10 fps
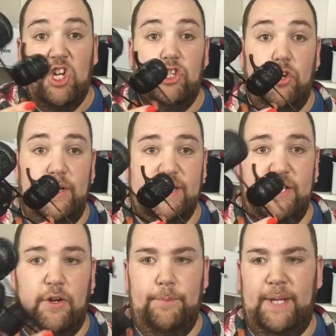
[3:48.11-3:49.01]

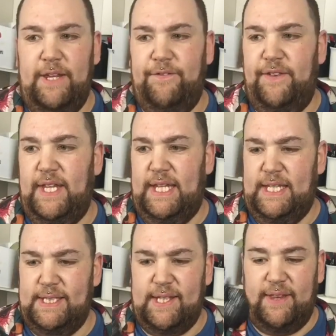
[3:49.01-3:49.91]
99p for
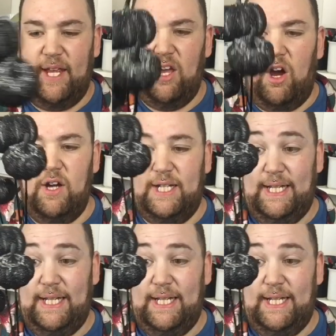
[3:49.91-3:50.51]
these. They are